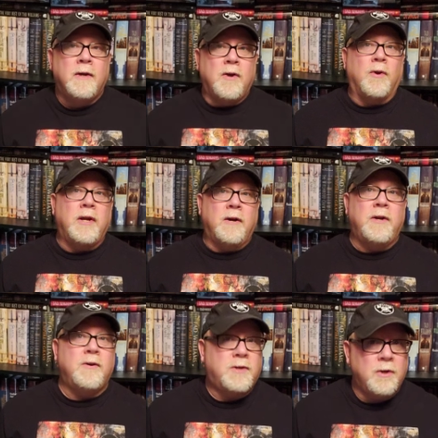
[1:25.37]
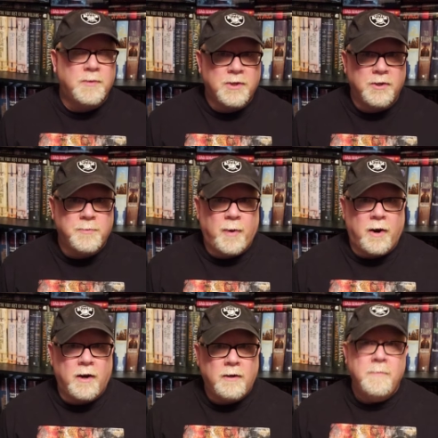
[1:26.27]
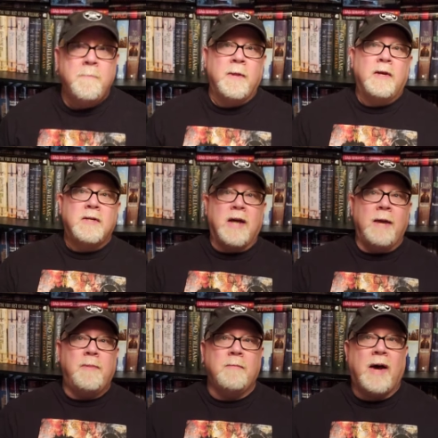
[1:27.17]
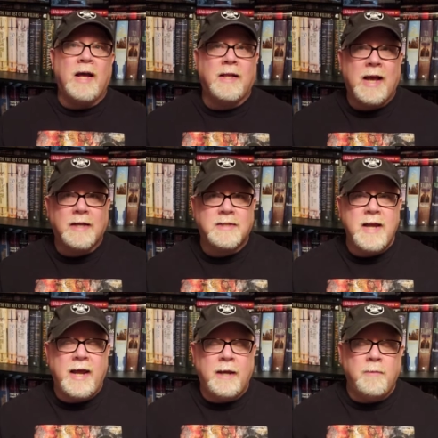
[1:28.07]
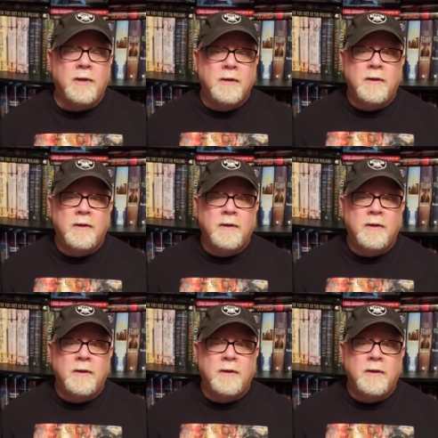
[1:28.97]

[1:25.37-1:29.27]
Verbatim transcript: go to your YouTube search bar, type in my last name,